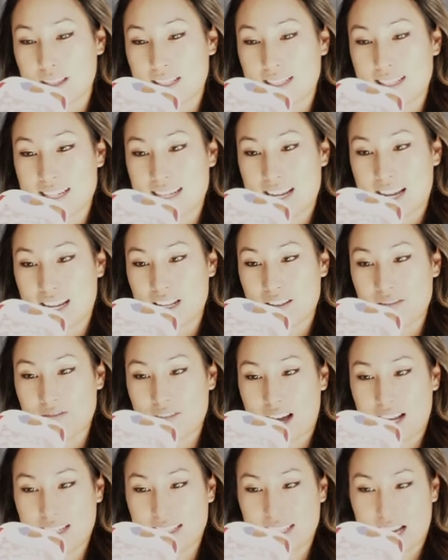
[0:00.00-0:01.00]
this nutty
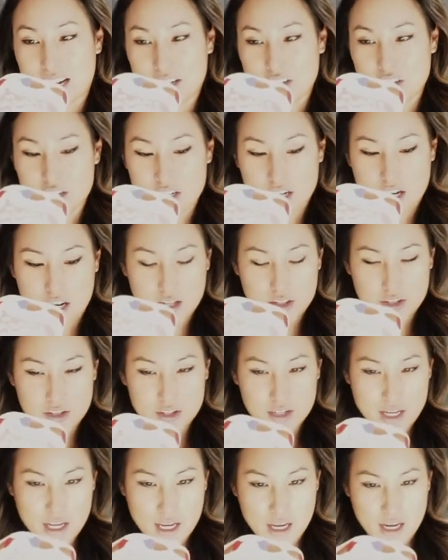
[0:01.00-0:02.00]
fast action color
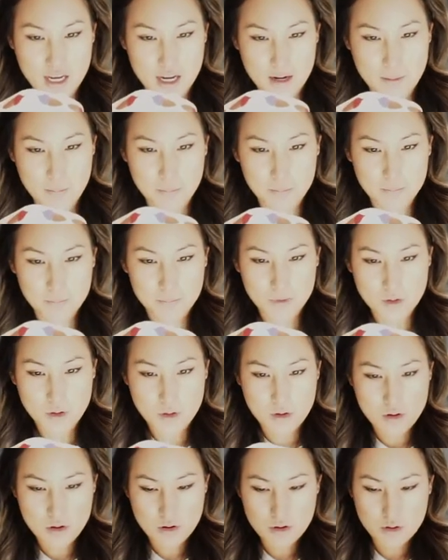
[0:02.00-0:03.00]
game.
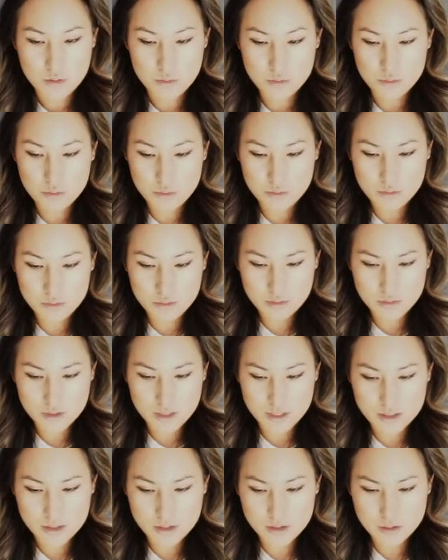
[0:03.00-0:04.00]
Ooh,
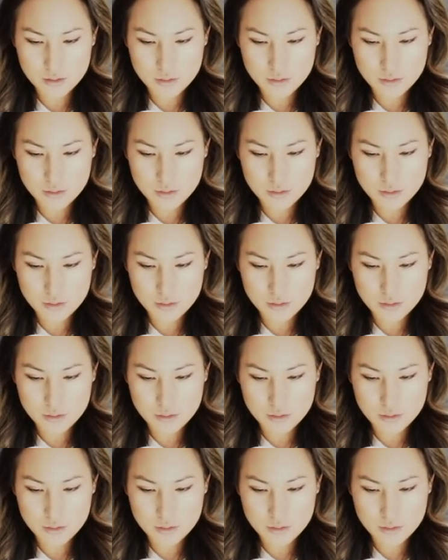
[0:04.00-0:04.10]
this is